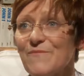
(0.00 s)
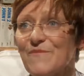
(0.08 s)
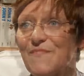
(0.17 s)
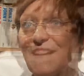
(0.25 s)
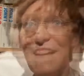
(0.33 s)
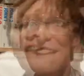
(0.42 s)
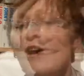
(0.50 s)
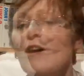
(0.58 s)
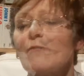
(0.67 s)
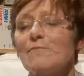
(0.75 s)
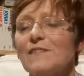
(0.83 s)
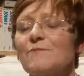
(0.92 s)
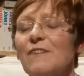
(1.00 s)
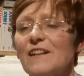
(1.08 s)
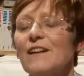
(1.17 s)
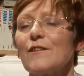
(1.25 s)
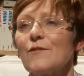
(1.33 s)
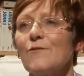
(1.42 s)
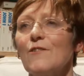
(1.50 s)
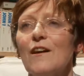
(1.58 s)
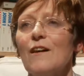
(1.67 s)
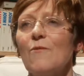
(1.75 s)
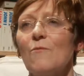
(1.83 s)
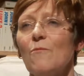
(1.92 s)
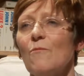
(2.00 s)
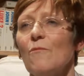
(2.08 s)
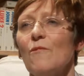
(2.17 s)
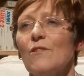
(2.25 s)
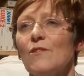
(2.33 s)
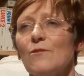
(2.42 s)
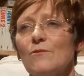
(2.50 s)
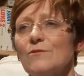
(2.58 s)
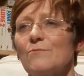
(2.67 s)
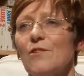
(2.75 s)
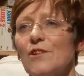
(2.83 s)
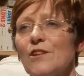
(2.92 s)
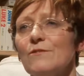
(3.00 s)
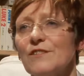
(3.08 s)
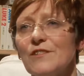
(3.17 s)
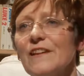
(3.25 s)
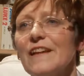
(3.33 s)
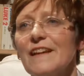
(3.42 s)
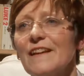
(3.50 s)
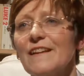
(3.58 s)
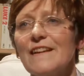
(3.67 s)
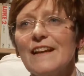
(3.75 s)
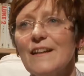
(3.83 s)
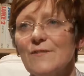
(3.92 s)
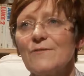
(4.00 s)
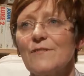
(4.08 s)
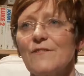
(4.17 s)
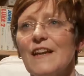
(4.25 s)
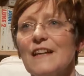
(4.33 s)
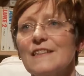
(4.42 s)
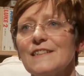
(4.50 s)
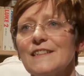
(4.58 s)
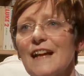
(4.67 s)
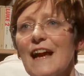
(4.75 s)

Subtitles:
There were times when I thought, Lord, what are you doing in all of this?